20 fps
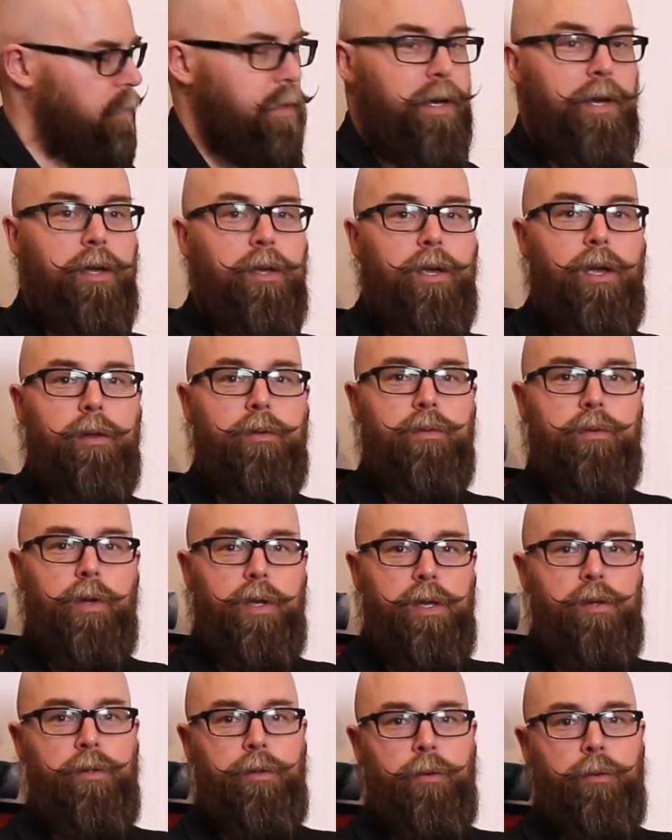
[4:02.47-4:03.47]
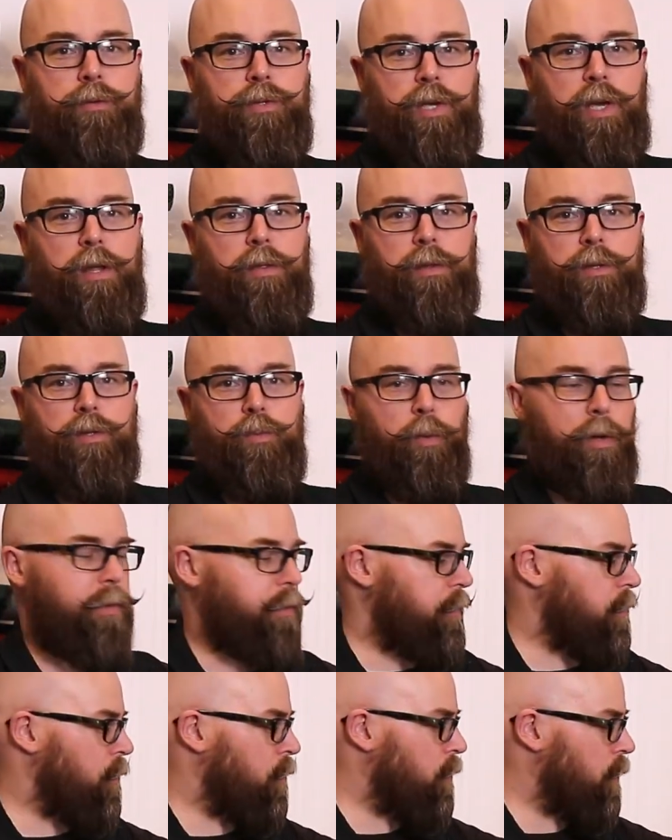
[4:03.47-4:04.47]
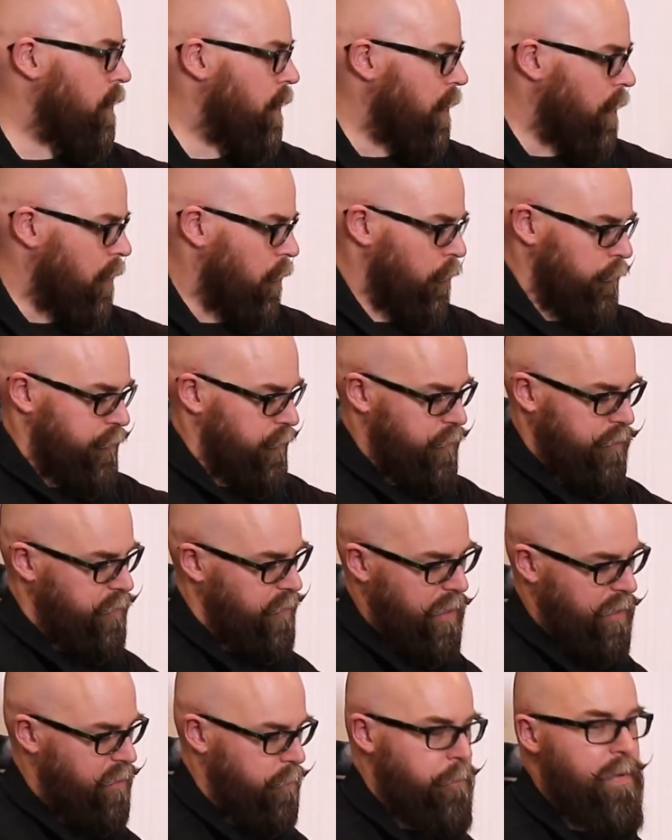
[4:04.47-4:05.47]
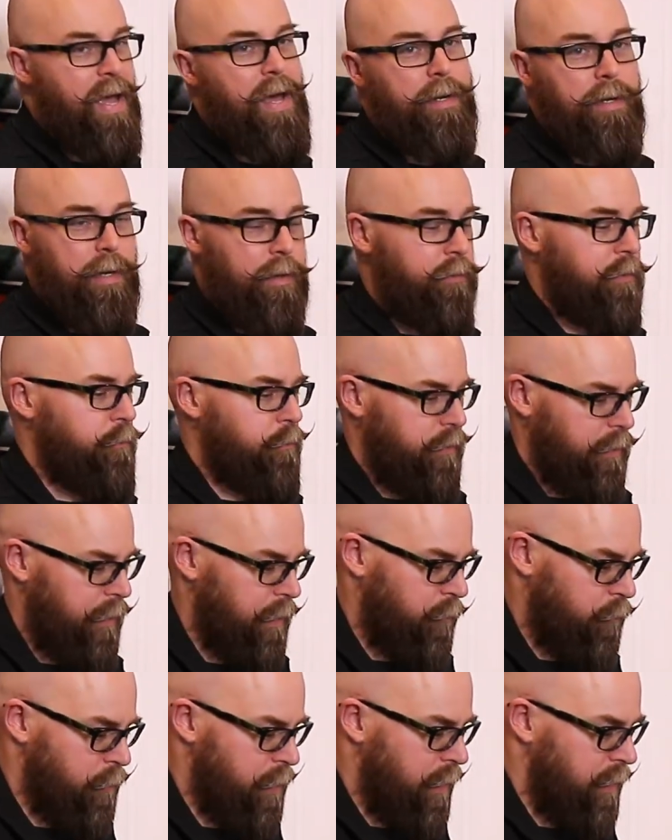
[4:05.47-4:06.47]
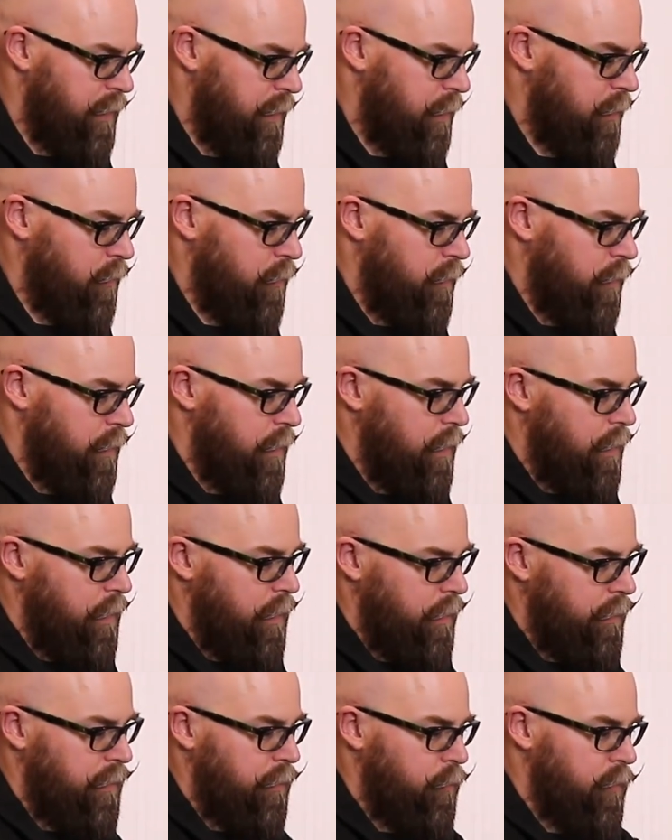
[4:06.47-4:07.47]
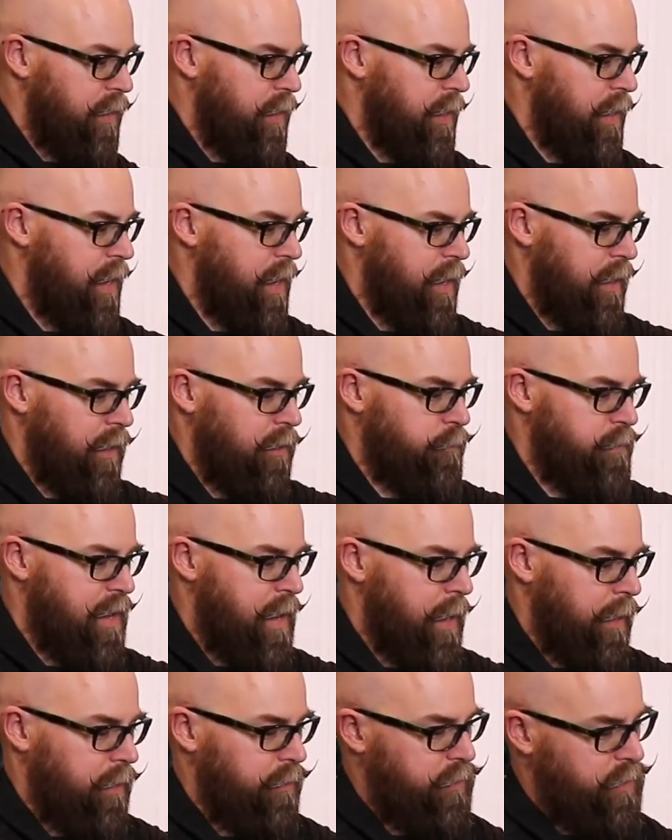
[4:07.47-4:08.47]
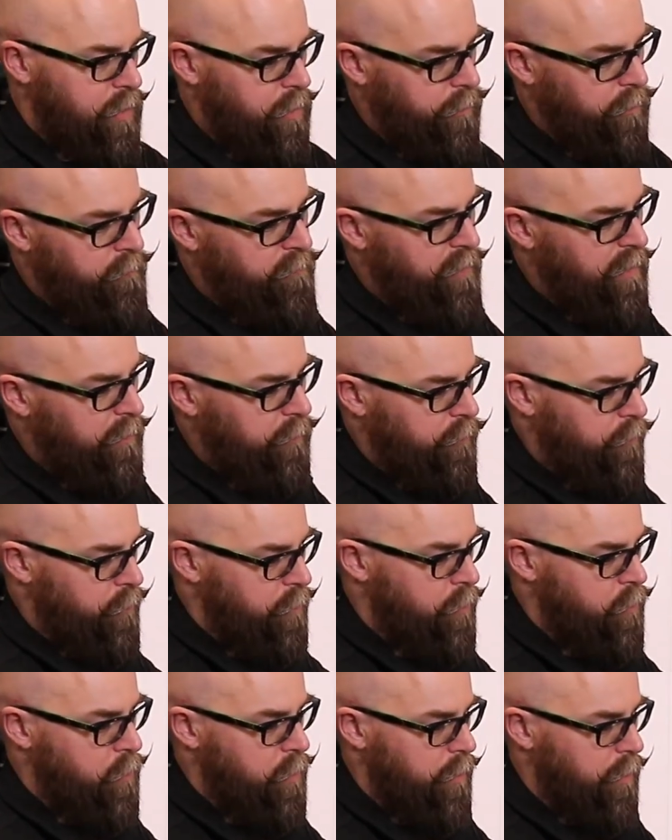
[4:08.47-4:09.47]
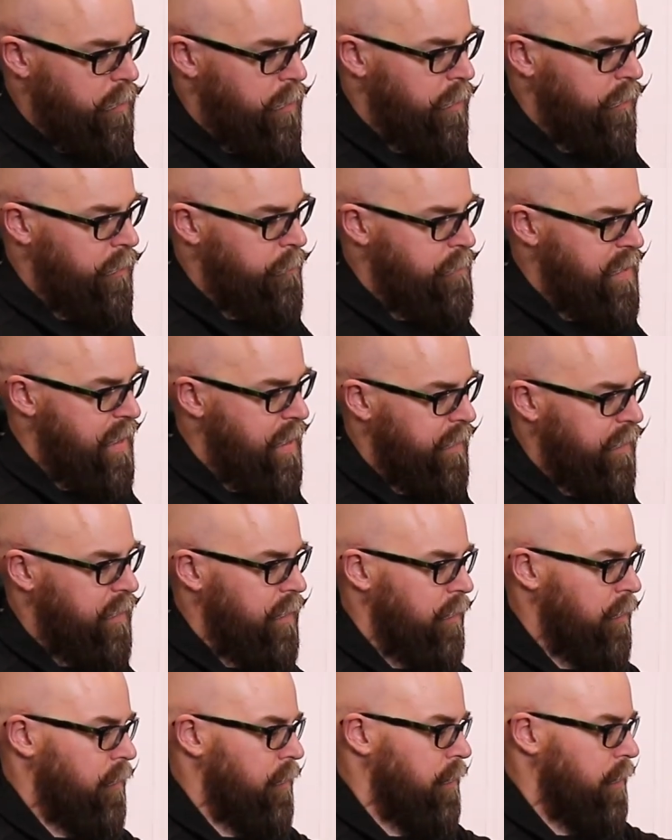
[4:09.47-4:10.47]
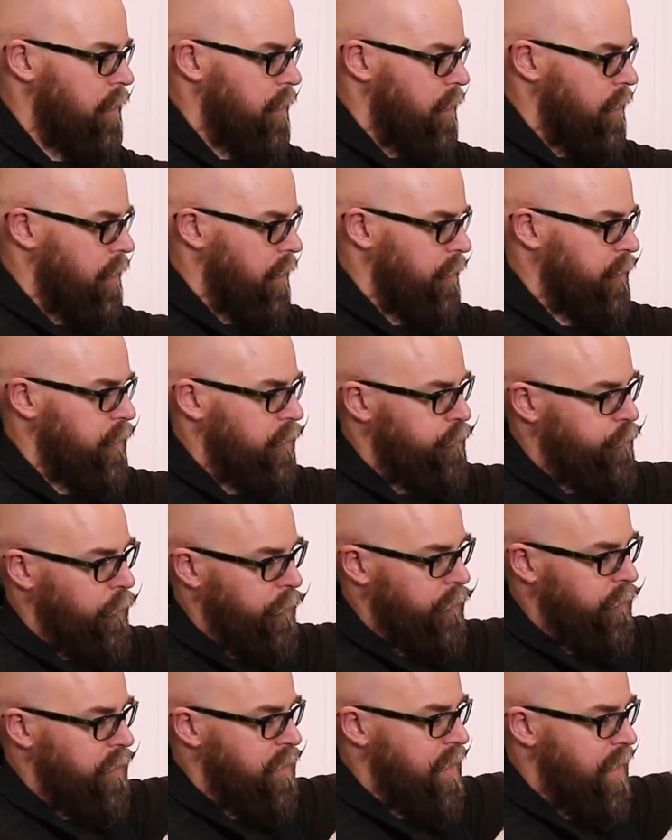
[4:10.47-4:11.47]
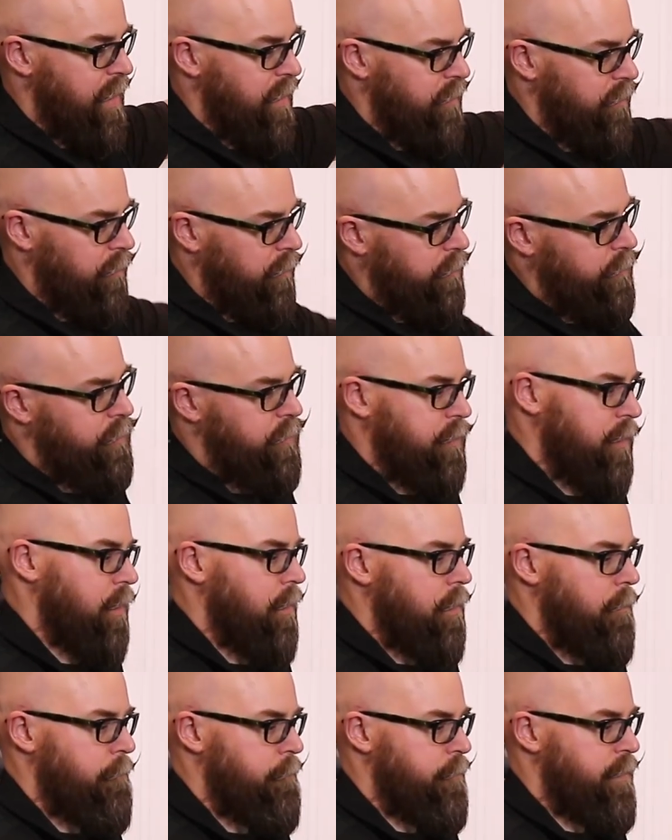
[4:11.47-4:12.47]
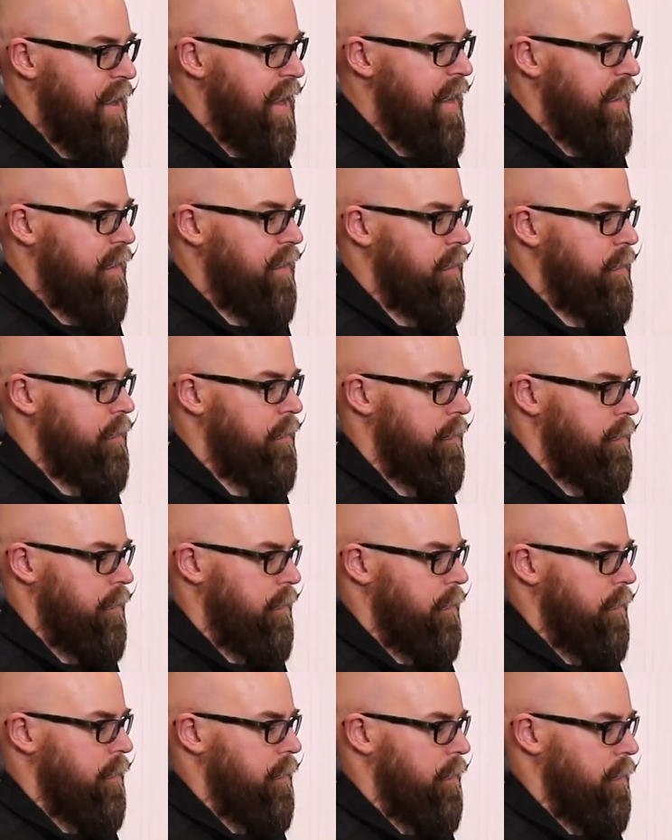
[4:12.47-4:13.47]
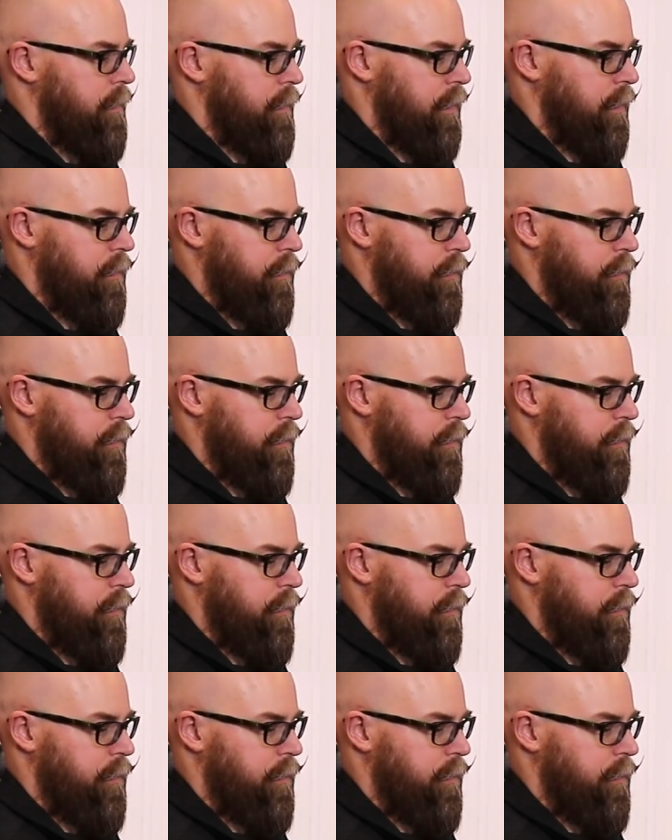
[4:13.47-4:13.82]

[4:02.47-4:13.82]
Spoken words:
And you can either take this with you or just take the mat out and play it right here. And then when I hang it back, it's got the Velcro on the back here. I just put the handles back like